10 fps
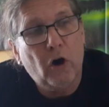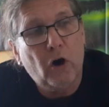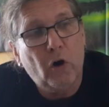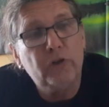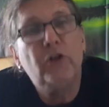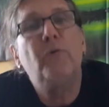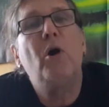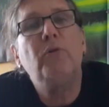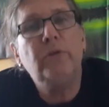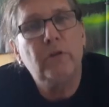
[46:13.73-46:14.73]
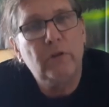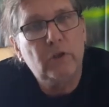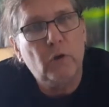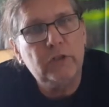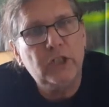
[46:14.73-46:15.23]
on your own.
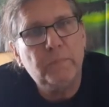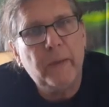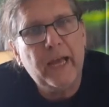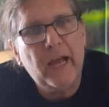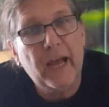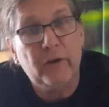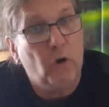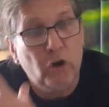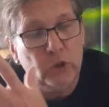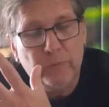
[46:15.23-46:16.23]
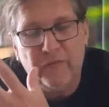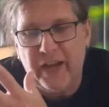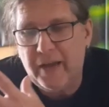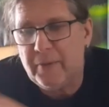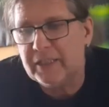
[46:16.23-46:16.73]
Don't despair at all, to be
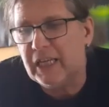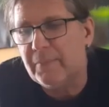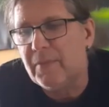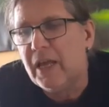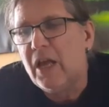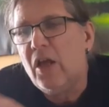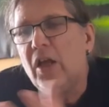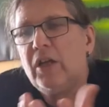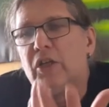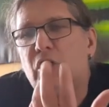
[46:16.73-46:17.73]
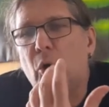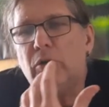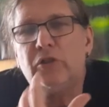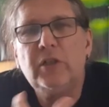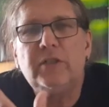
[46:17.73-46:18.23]
fair, but um,
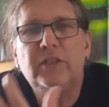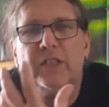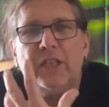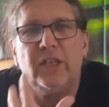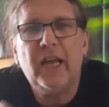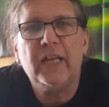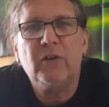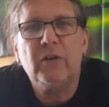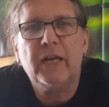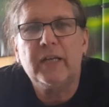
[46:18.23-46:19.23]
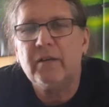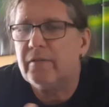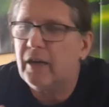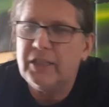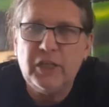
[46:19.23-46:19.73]
don't just sit there and go like,
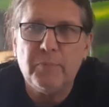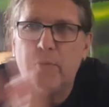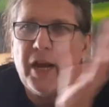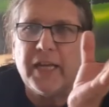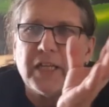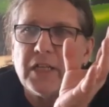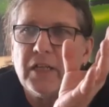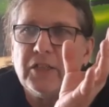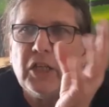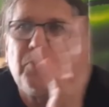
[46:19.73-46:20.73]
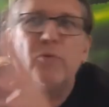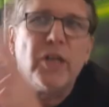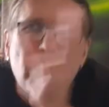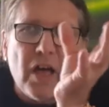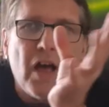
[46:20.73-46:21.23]
oh, I need a break, I need a
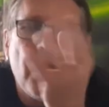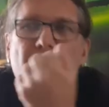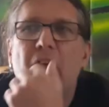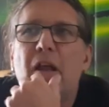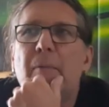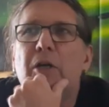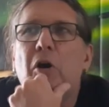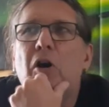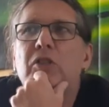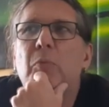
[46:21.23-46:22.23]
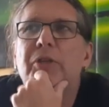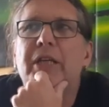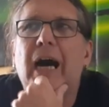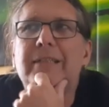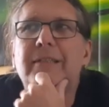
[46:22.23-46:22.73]
breather, because what the
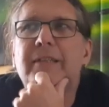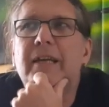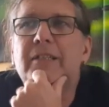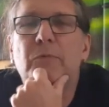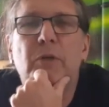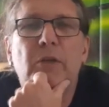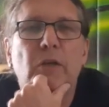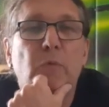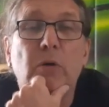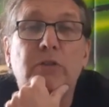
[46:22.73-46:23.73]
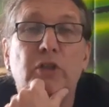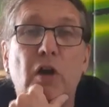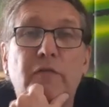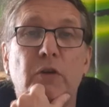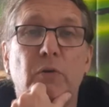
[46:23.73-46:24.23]
guides are saying is it, it won't
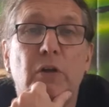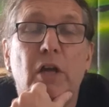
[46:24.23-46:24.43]
serve you.